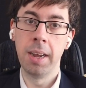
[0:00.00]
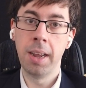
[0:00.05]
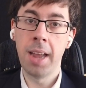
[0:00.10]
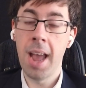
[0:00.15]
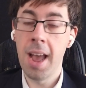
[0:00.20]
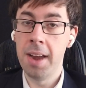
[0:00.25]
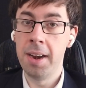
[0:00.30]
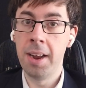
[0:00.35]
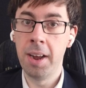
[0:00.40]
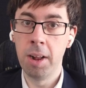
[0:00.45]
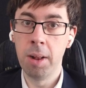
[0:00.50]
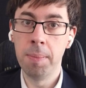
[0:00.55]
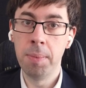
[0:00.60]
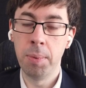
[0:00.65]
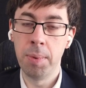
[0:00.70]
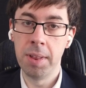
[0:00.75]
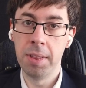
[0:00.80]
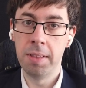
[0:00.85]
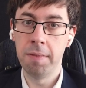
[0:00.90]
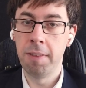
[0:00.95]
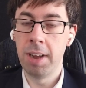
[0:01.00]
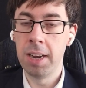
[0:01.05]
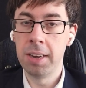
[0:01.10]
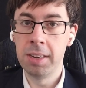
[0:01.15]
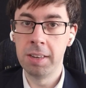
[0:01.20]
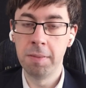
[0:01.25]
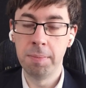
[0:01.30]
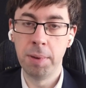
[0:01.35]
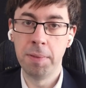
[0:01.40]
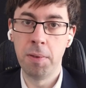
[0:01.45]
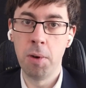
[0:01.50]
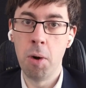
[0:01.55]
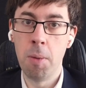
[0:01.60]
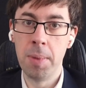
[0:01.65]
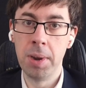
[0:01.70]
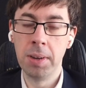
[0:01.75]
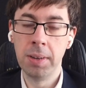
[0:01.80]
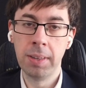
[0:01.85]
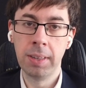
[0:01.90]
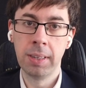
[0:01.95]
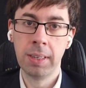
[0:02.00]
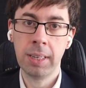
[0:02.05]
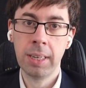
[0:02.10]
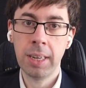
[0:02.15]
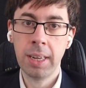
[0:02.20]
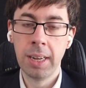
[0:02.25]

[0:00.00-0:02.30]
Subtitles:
can help with relative performance.